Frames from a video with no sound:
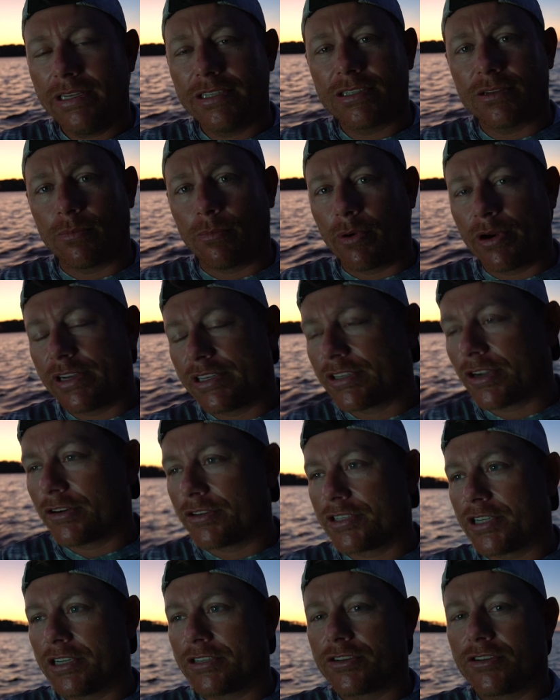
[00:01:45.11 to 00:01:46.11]
did some
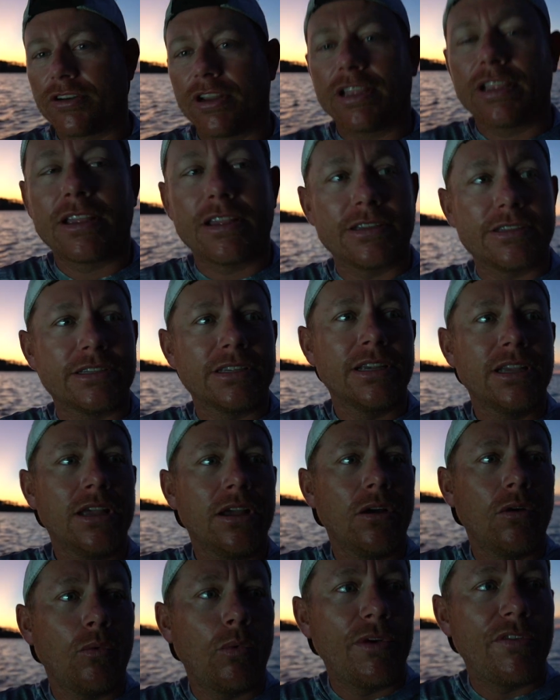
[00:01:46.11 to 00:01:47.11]
research yesterday because
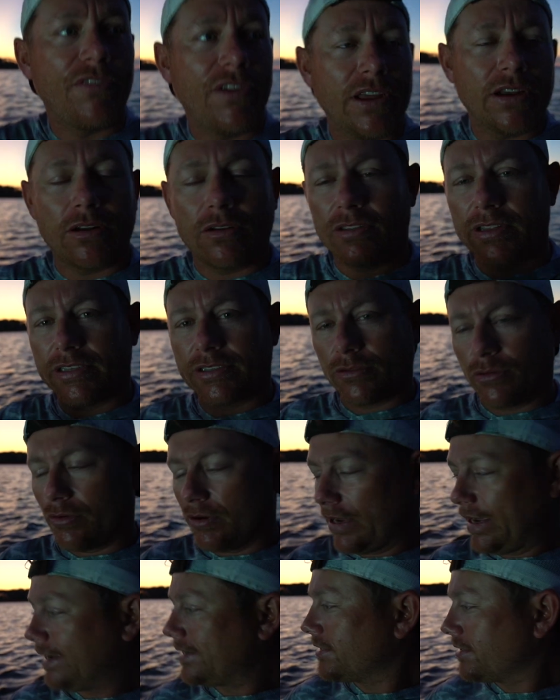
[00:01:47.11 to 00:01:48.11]
we found all these
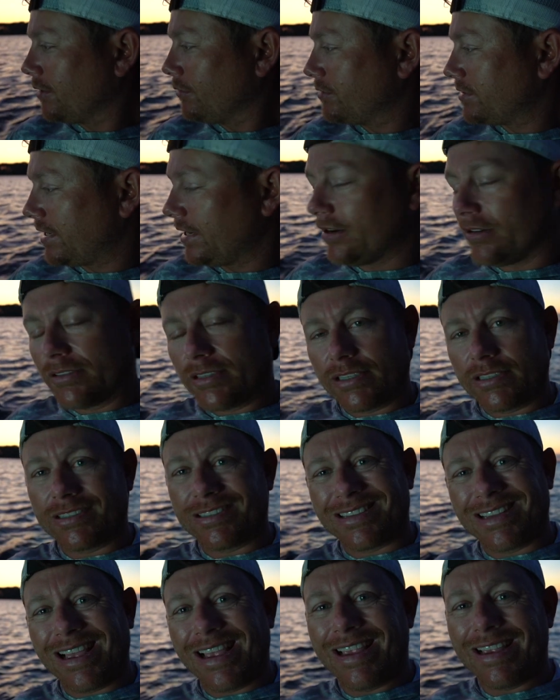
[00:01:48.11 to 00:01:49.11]
little
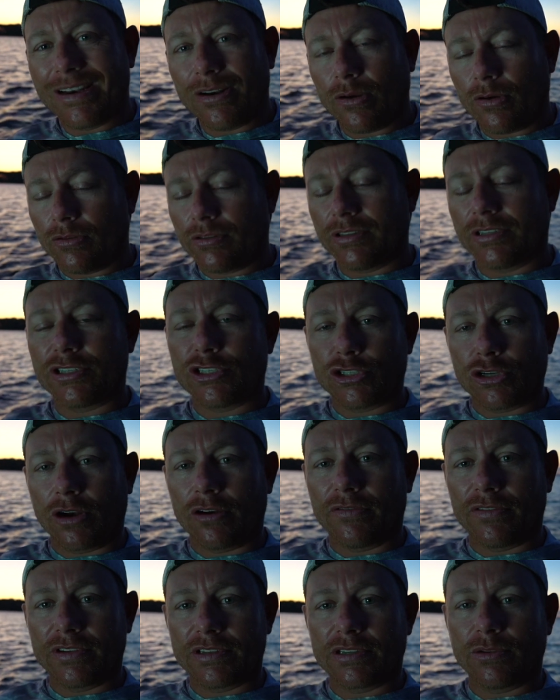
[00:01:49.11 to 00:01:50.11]
exoskeletons laying on the
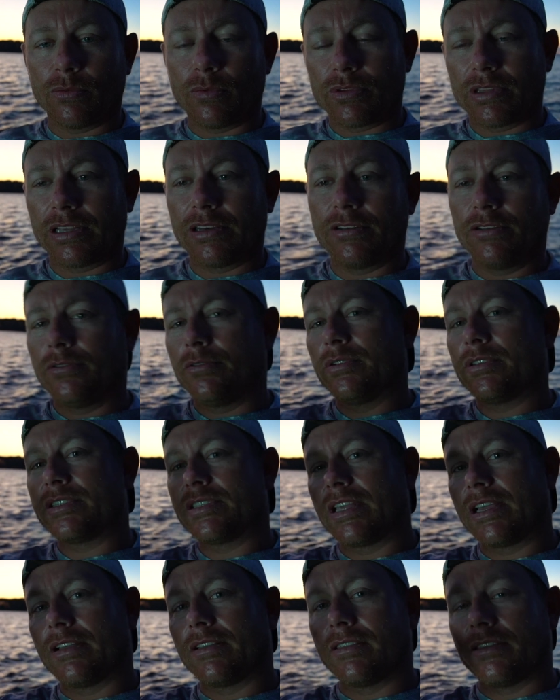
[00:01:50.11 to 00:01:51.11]
surface. And what they do is
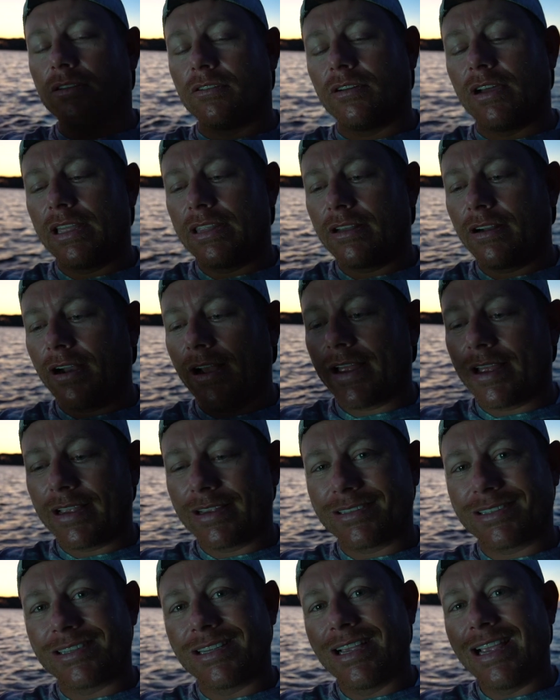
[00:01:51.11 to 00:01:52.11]
they lay their
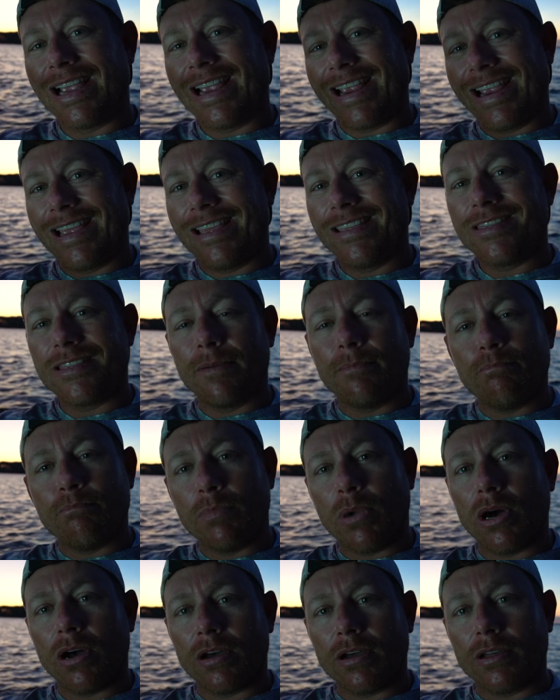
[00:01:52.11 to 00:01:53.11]
eggs in the
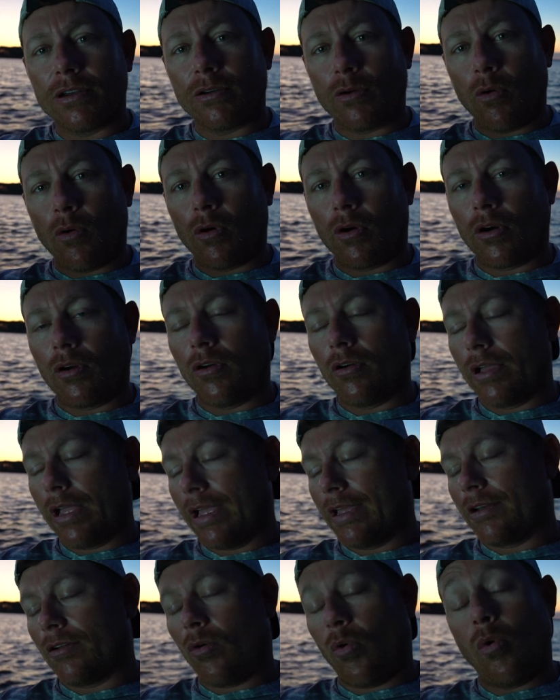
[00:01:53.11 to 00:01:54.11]
mud or
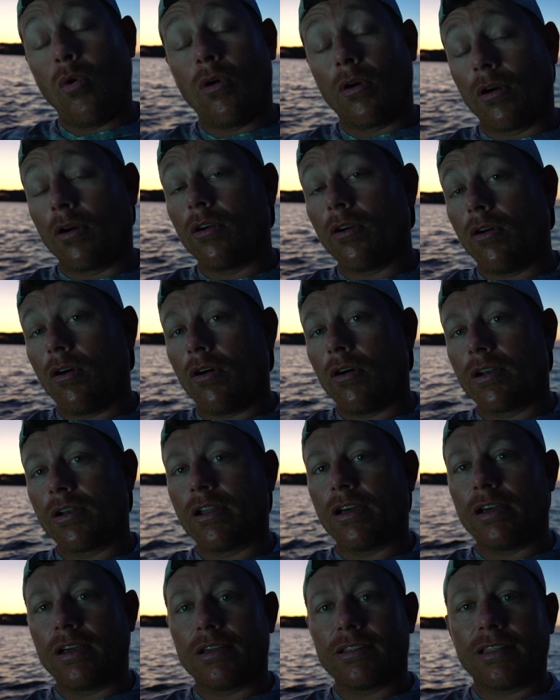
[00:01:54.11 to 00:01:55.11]
on
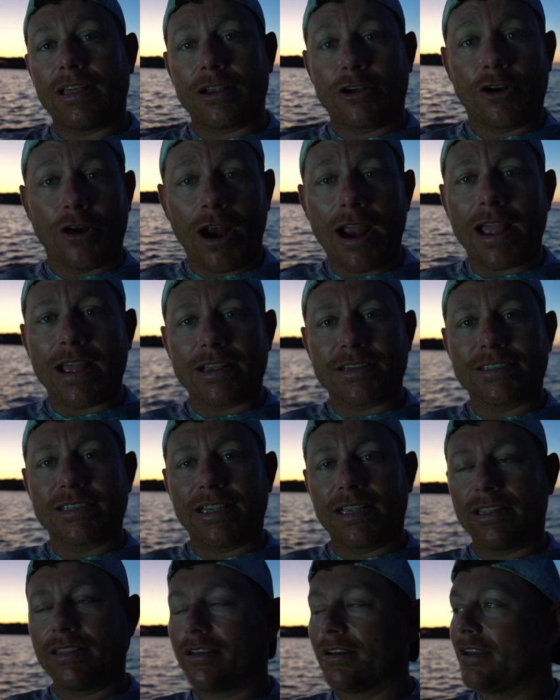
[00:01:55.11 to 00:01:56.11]
the grass
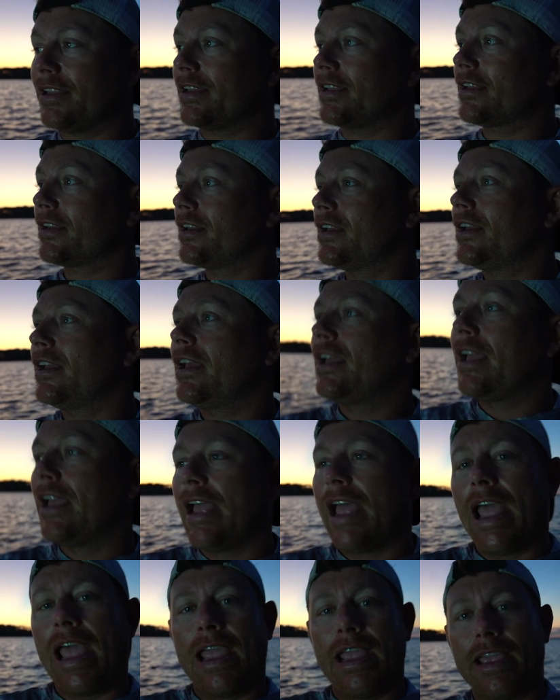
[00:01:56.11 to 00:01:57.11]
in the lake.
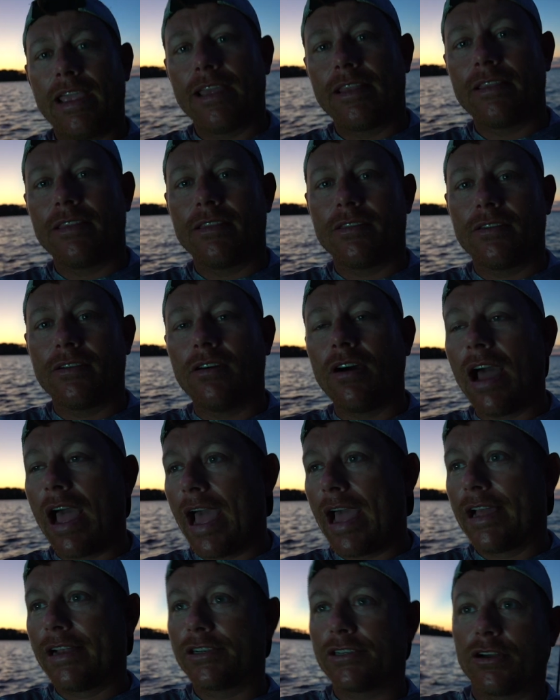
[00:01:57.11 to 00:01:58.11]
And they'll
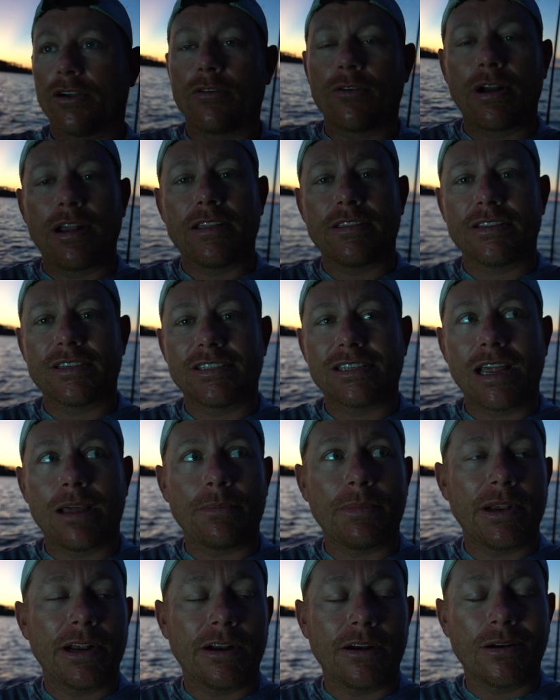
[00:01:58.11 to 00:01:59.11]
hatch around this
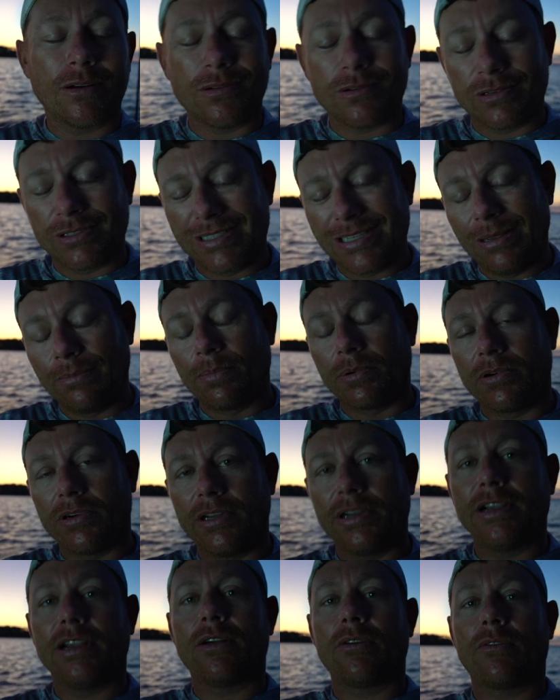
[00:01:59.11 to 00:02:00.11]
time of year, typically